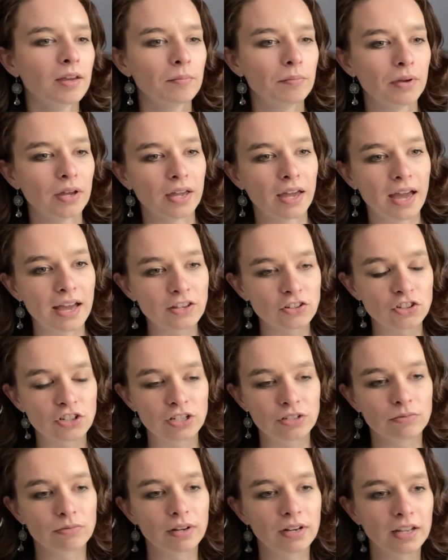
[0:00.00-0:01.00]
But as
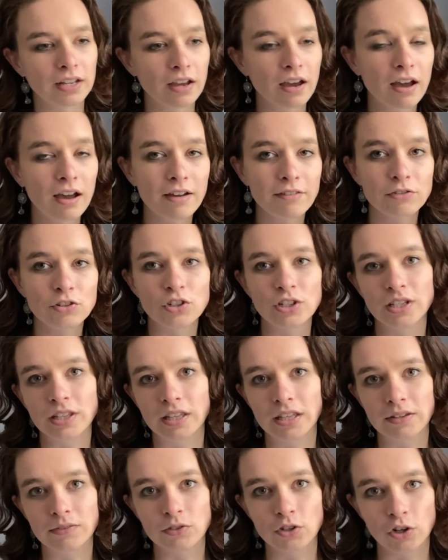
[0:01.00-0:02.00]
she's running off, she
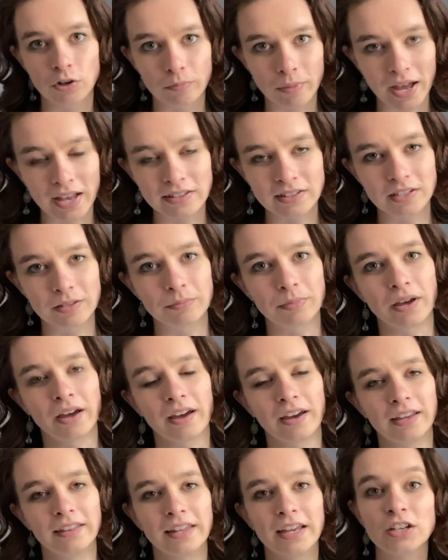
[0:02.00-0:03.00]
leaves her basket
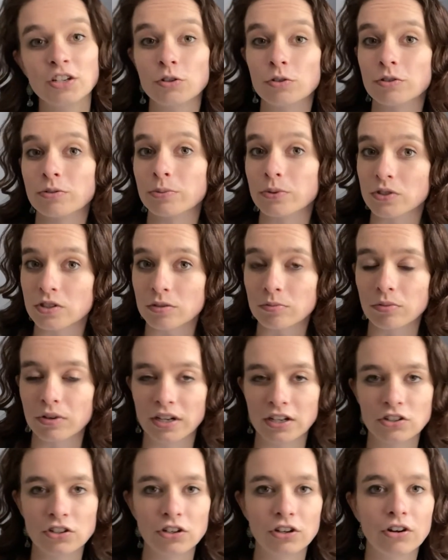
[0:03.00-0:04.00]
behind that she was supposed to
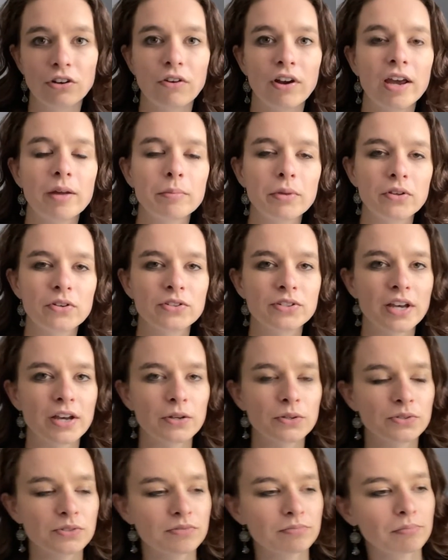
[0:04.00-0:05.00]
bring to her grandmother's
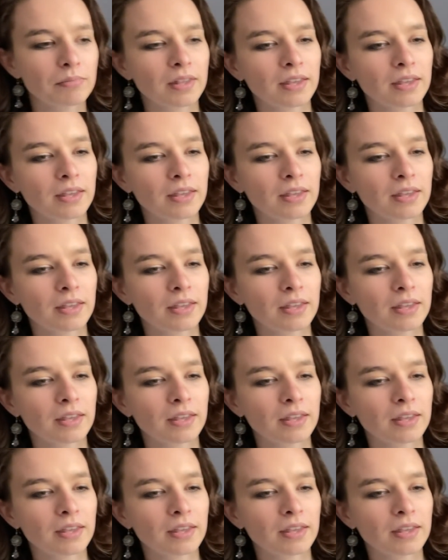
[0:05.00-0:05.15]
house.